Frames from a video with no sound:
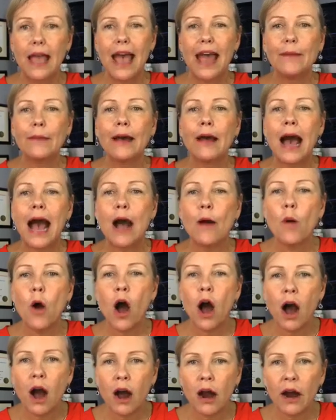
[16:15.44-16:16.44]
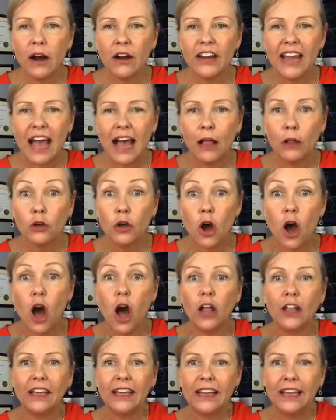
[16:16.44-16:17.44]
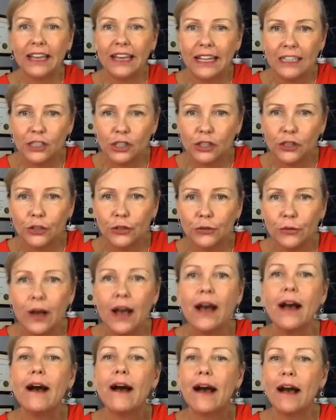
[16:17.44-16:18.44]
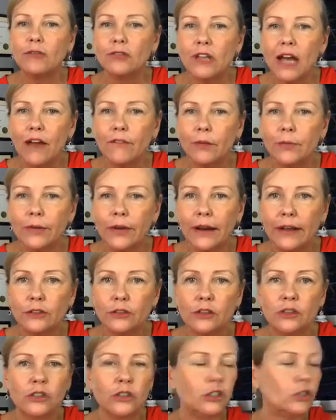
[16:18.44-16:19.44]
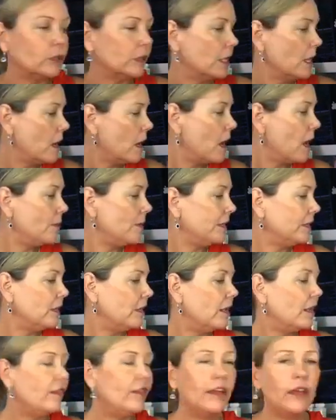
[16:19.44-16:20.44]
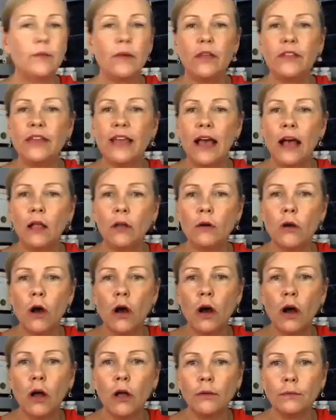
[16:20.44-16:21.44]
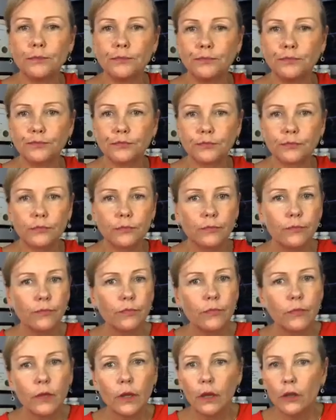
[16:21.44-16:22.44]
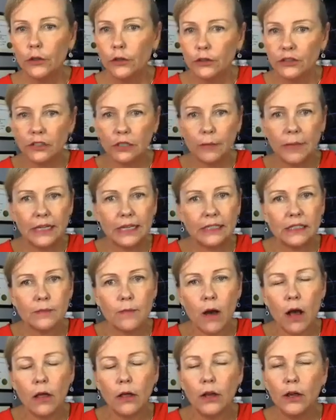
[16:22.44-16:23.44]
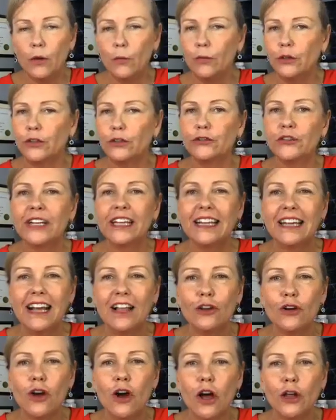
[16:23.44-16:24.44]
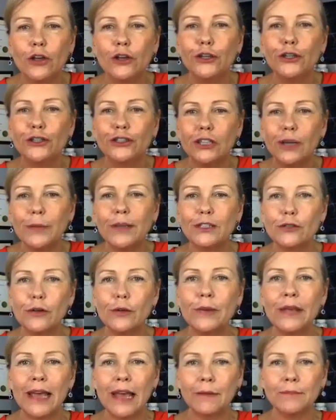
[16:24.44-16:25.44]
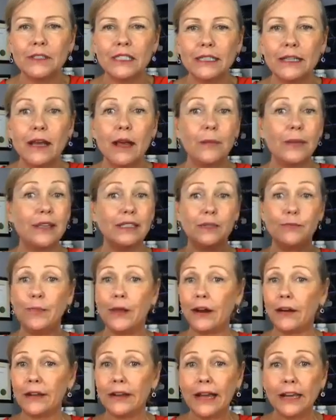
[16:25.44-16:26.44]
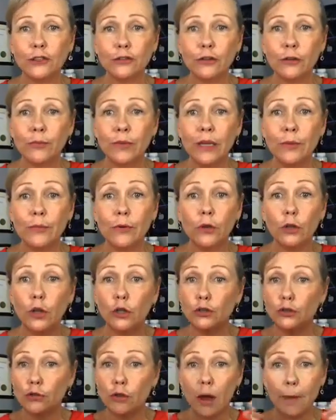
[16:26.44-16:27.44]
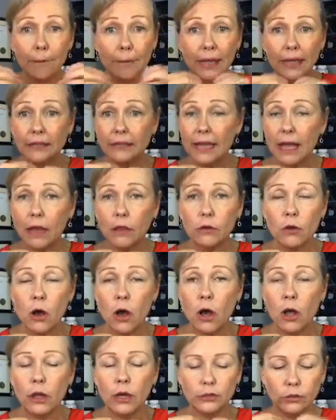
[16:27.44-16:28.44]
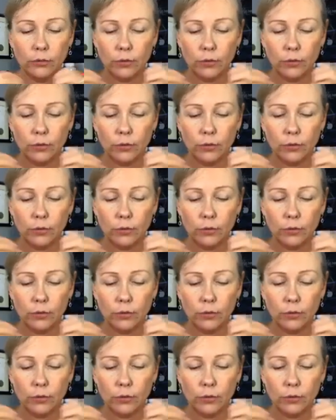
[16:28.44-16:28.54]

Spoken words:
about how hard alcohol hits you after having bariatric surgery. I mean, think about the alcohol. Your stomach is small. When you're drinking alcohol, your stomach's going to be empty, because bariatric people do not mix alcohol,